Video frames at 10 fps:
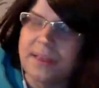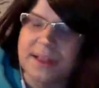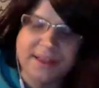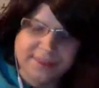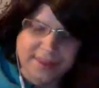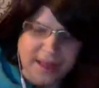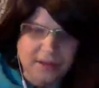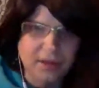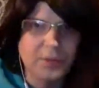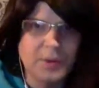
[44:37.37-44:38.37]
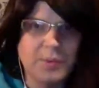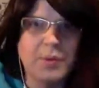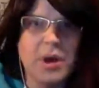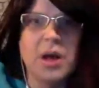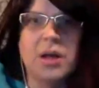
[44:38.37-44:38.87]
that's exactly what we
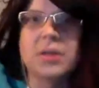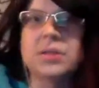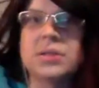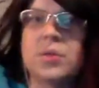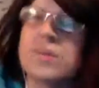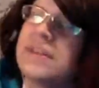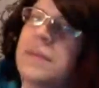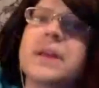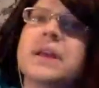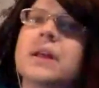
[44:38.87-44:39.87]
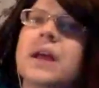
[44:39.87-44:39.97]
want, or something.